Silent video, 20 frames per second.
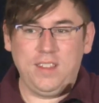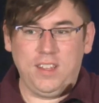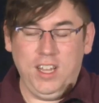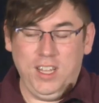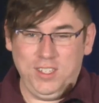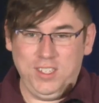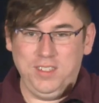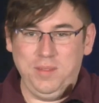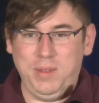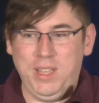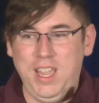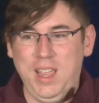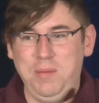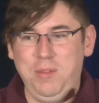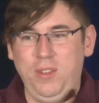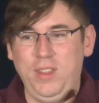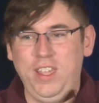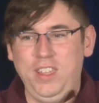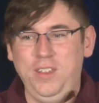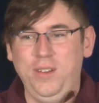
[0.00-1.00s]
the custom
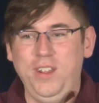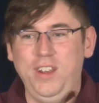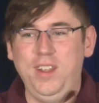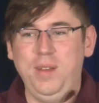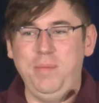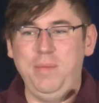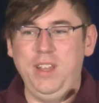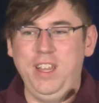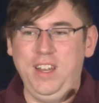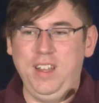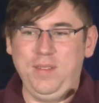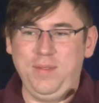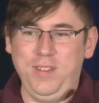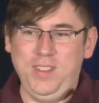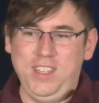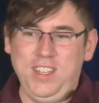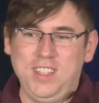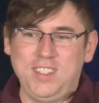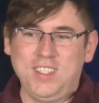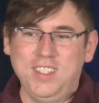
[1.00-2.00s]
cable that you end up needing for
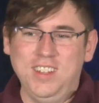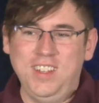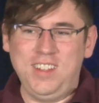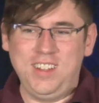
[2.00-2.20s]
this.